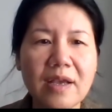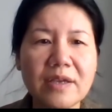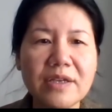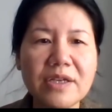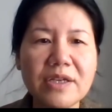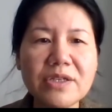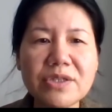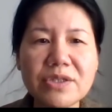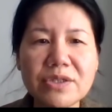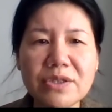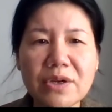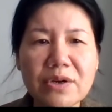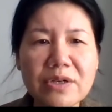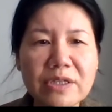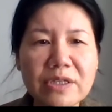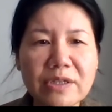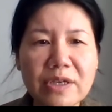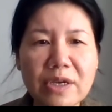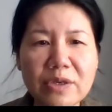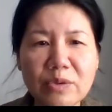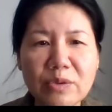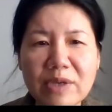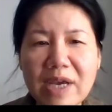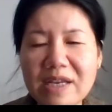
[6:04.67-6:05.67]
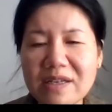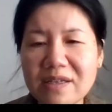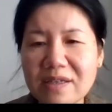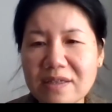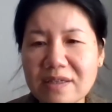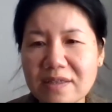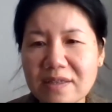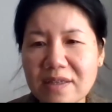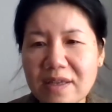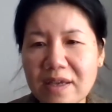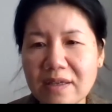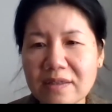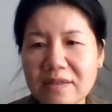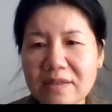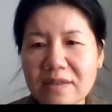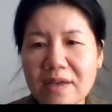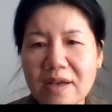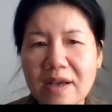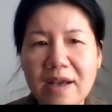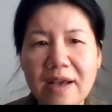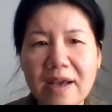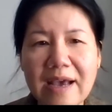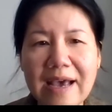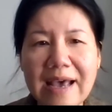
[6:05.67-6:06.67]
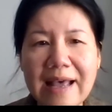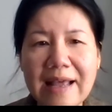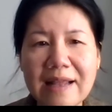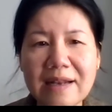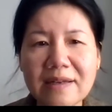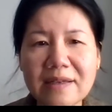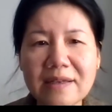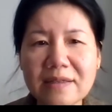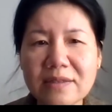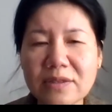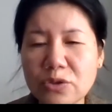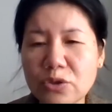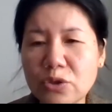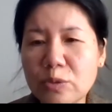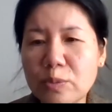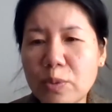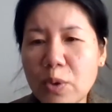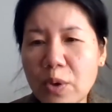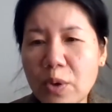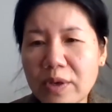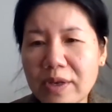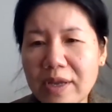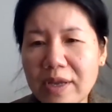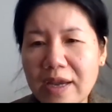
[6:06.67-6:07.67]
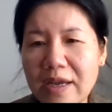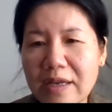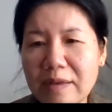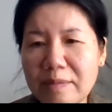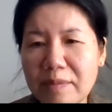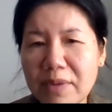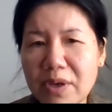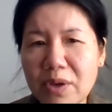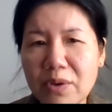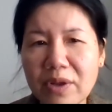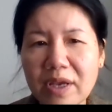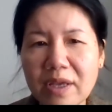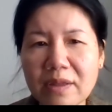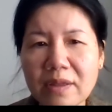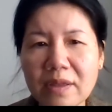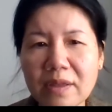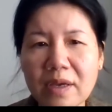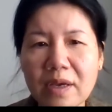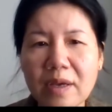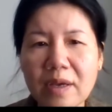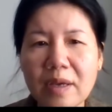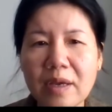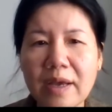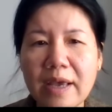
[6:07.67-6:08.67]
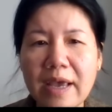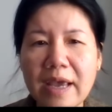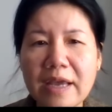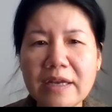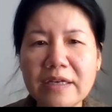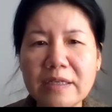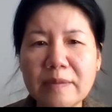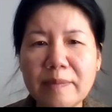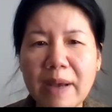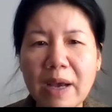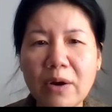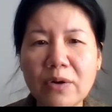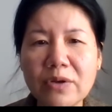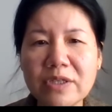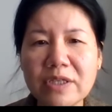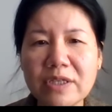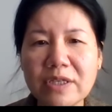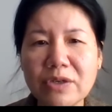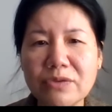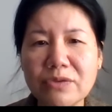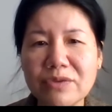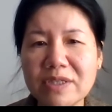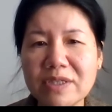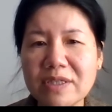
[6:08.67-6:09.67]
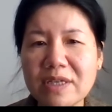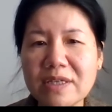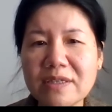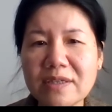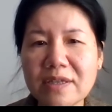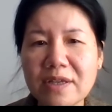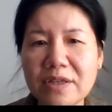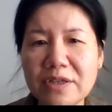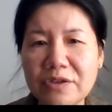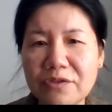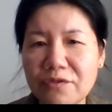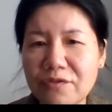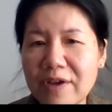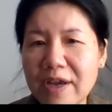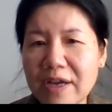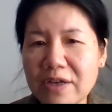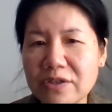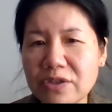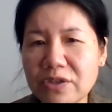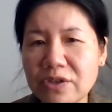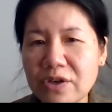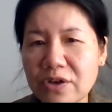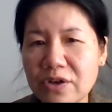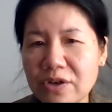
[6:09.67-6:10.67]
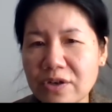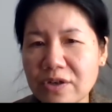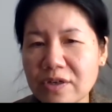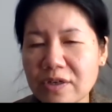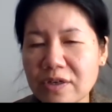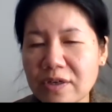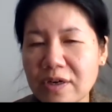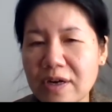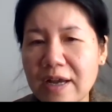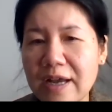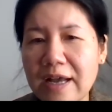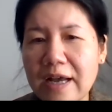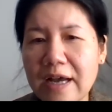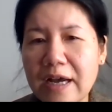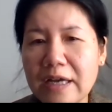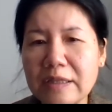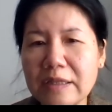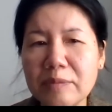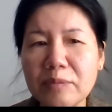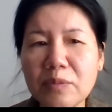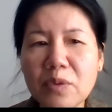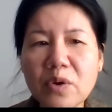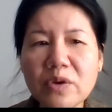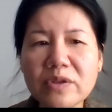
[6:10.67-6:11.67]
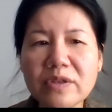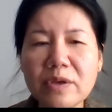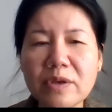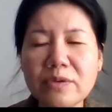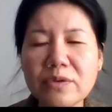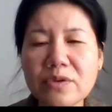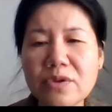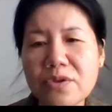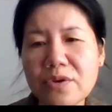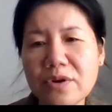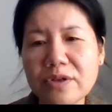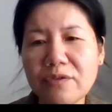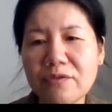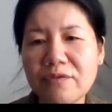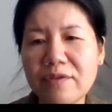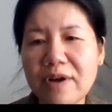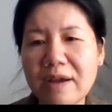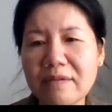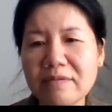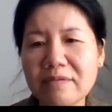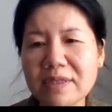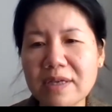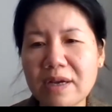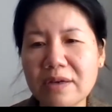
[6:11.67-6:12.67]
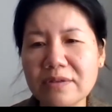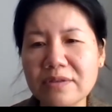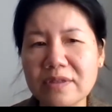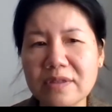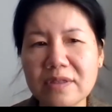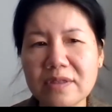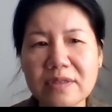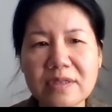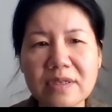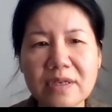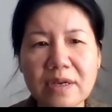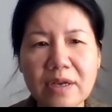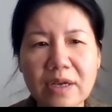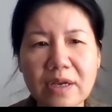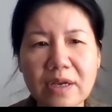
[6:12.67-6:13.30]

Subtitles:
Each year in the United States, at least 2.8 million antibiotic-resistant infections occur, and more than 35,000